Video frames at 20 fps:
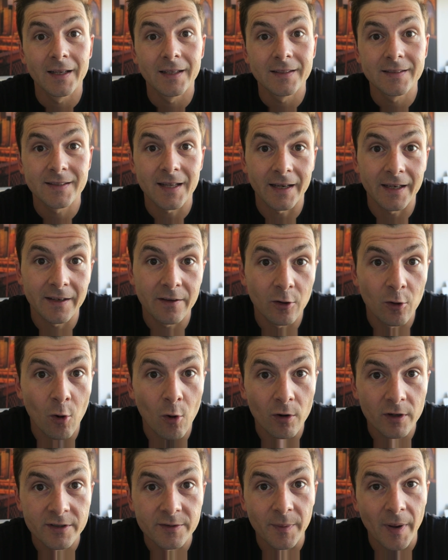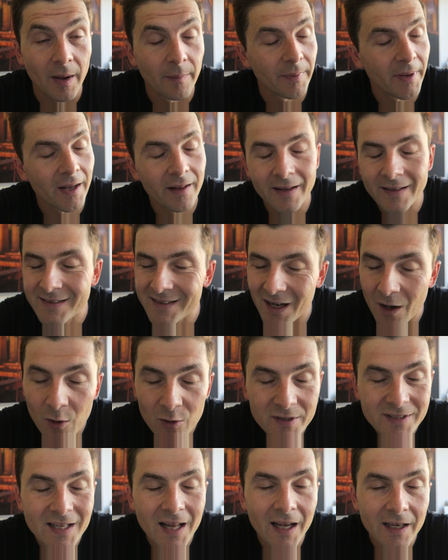Study the course map. Yeah, that
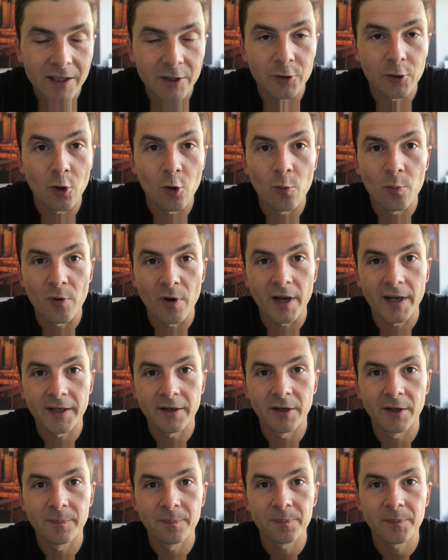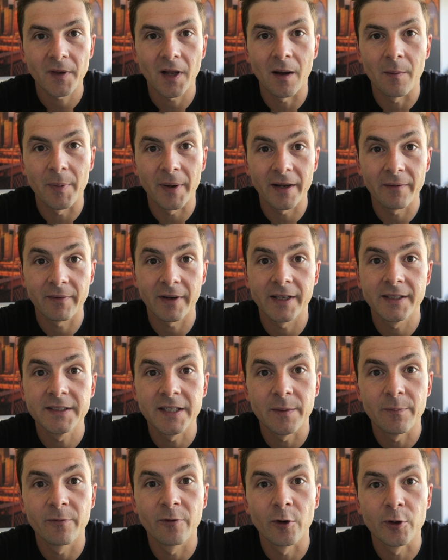sounds like a no-brainer, but I've got a
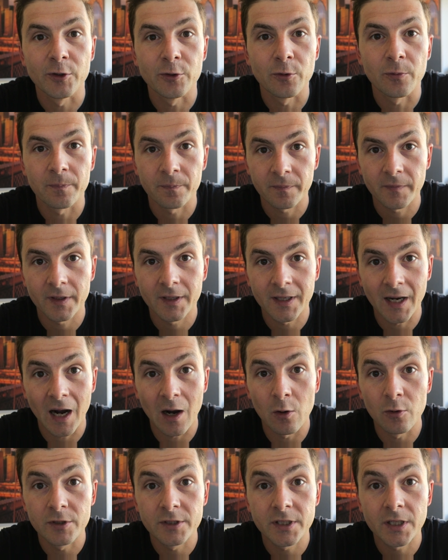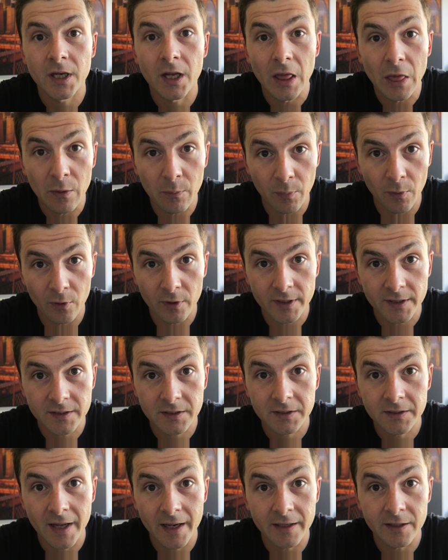tip for you. Count the
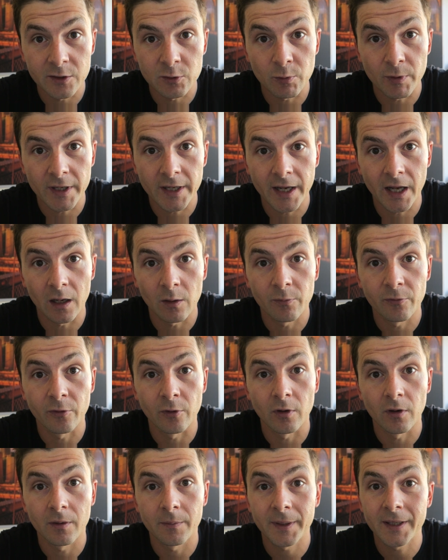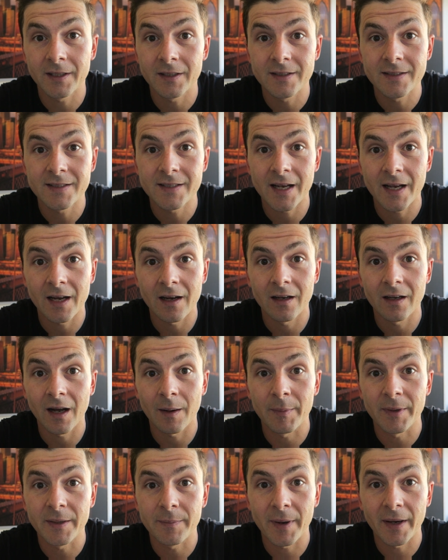buoys. That is really helpful because, yeah, I
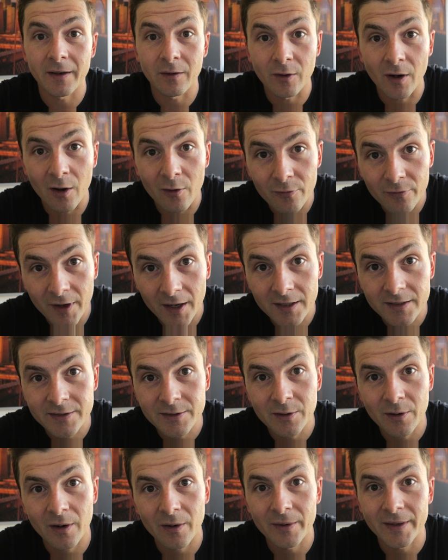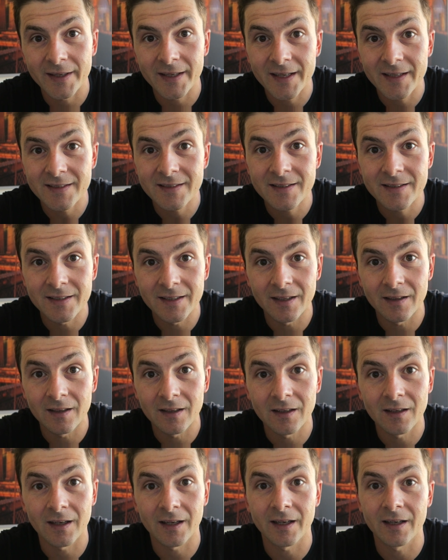mean, depending on how fast you are, it is
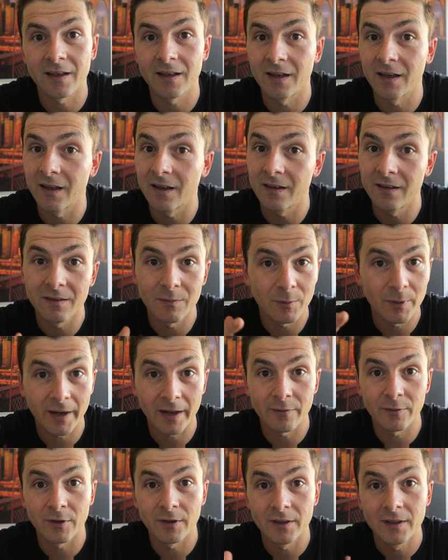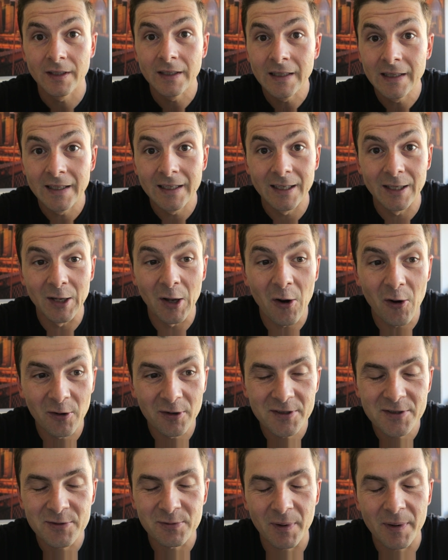still like a whatever
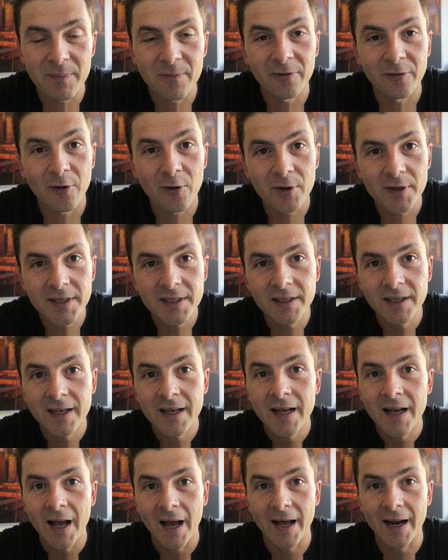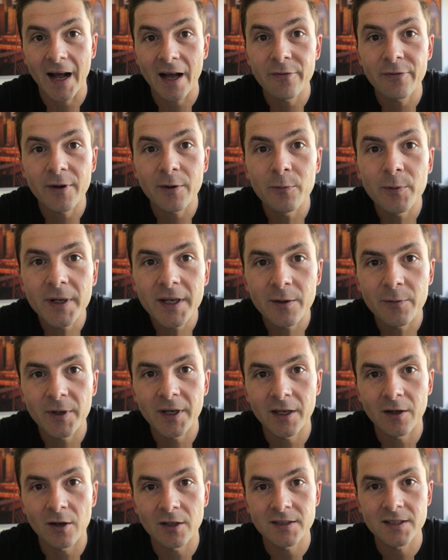long swim for you. And I felt
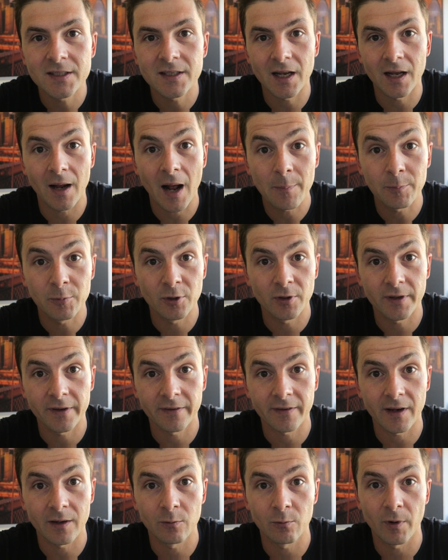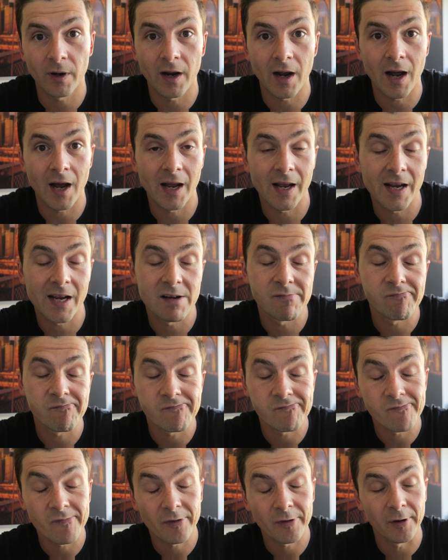really lost up to an extent where I
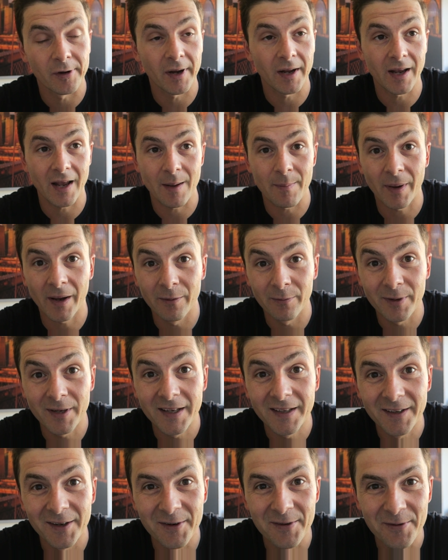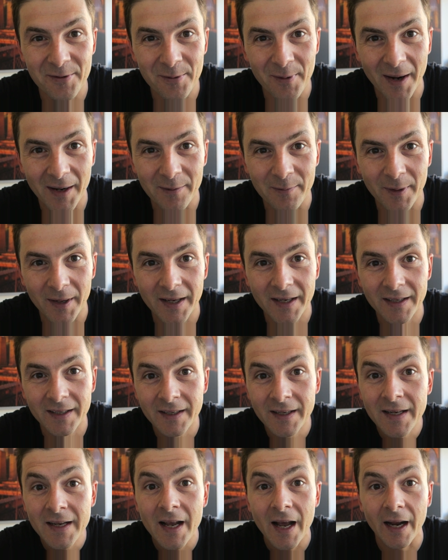thought, am I really going the right way?
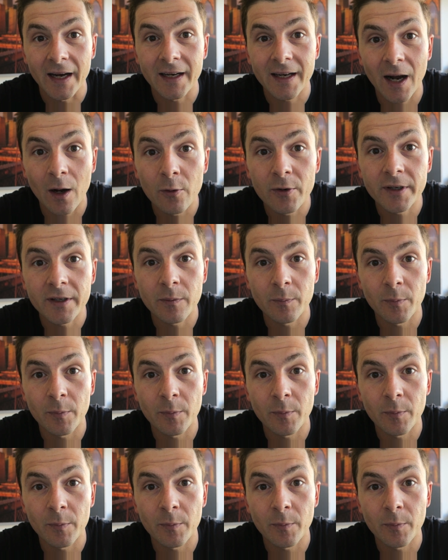And counting